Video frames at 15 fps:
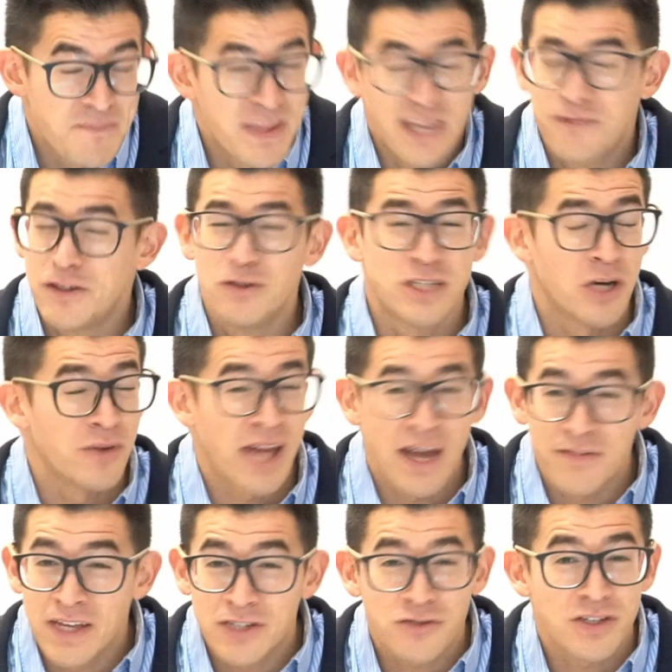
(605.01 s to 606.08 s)
If you don't
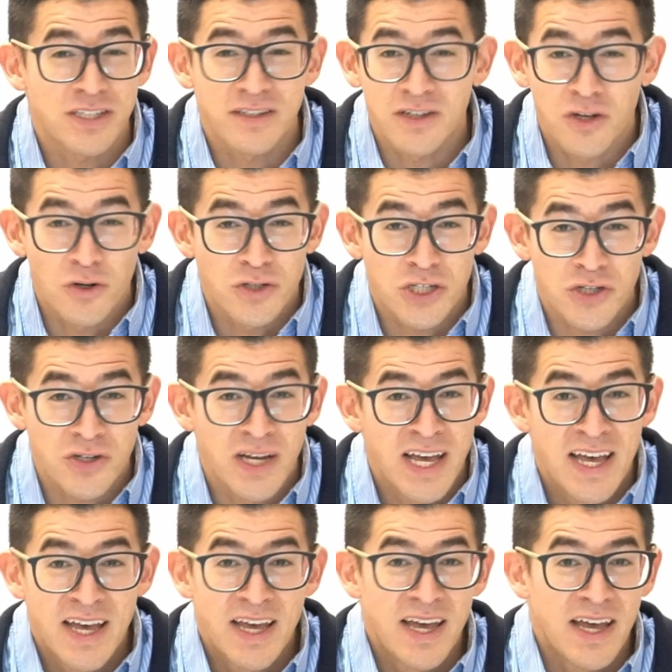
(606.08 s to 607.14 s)
have that trust and culture,
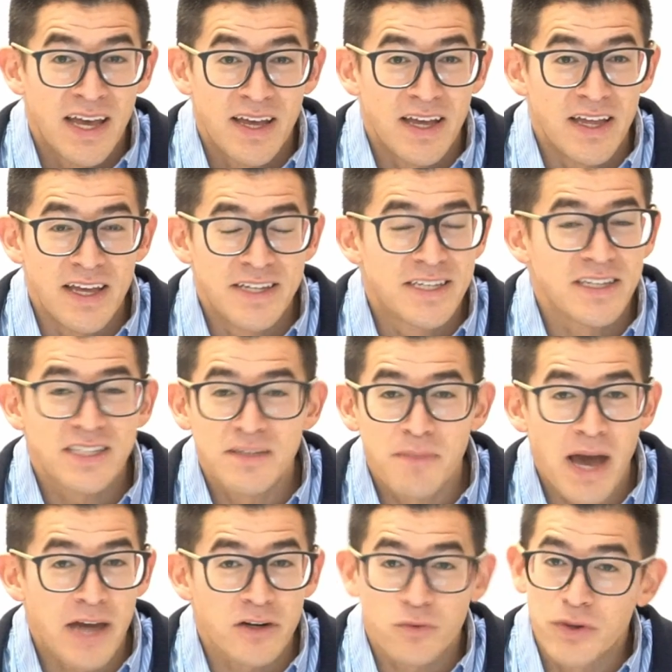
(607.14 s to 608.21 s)
it doesn't
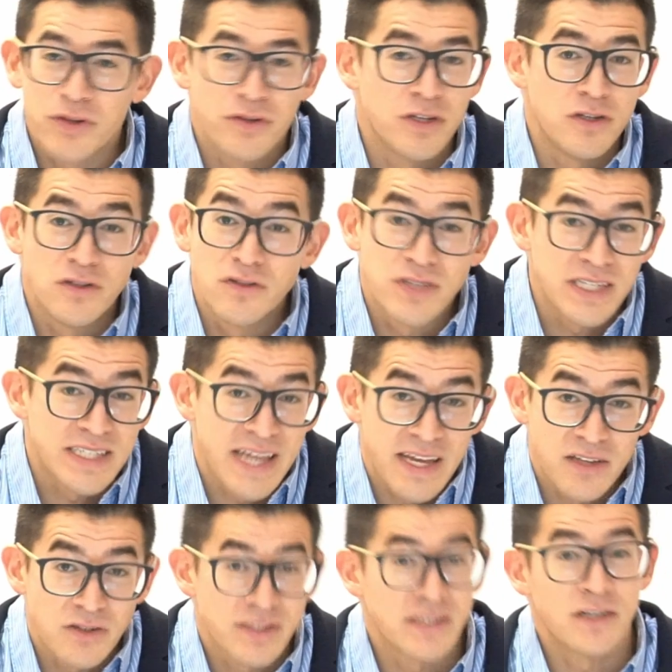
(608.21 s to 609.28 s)
matter whether you're using
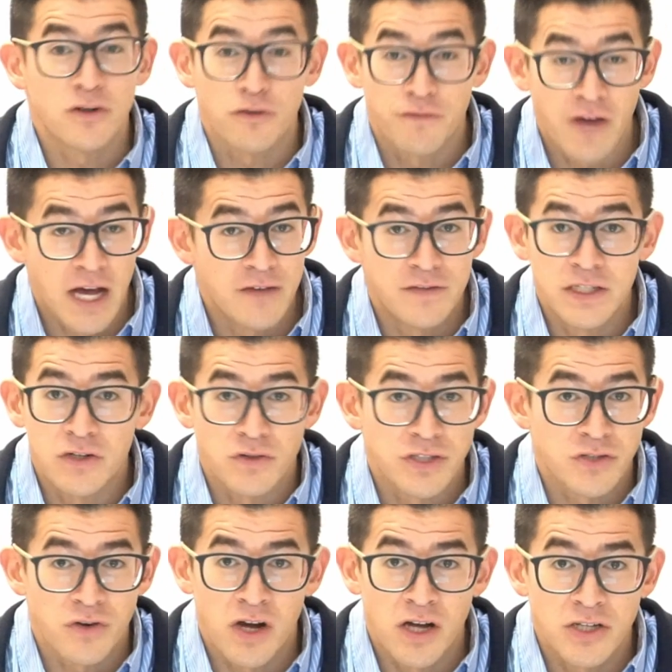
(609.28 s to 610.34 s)
Danielson or 5D or
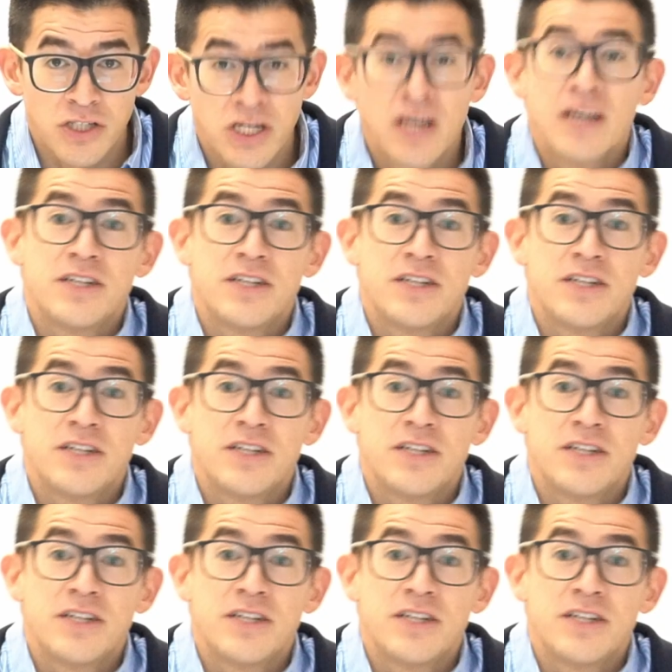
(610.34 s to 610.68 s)
Stronge.